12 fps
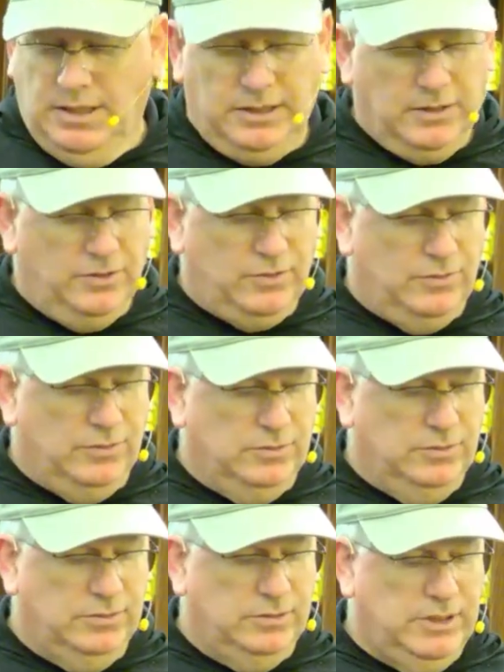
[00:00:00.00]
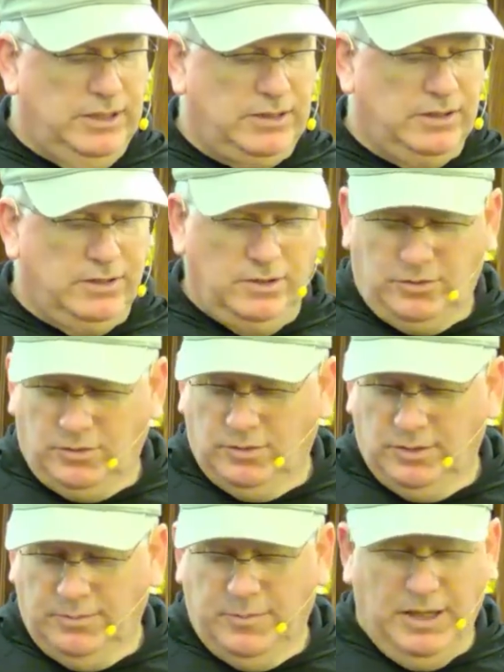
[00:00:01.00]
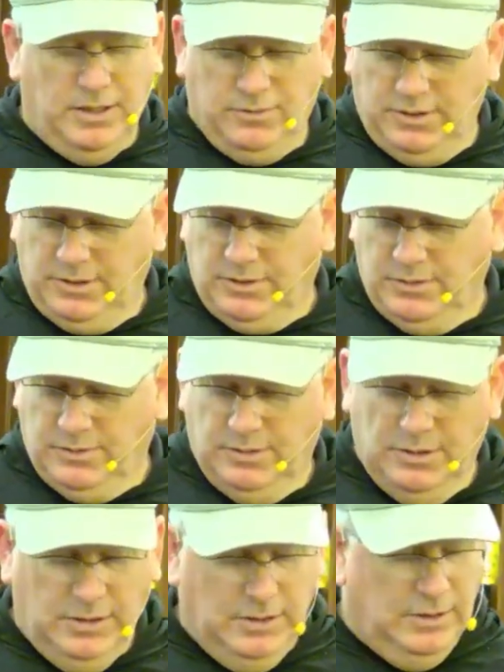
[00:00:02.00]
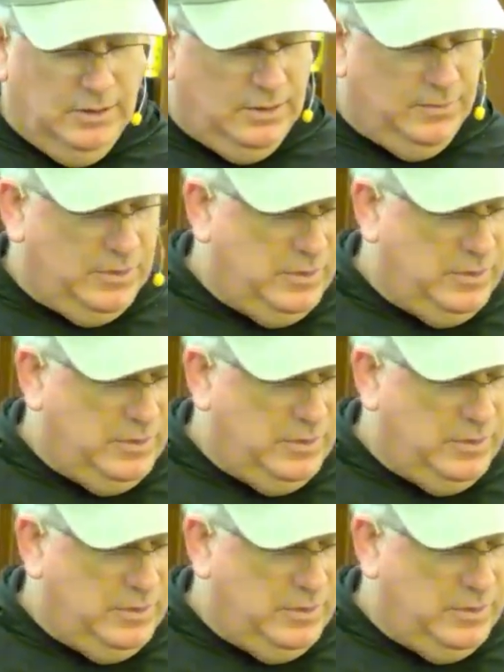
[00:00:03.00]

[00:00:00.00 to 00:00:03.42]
I can control it manually. So I'm going to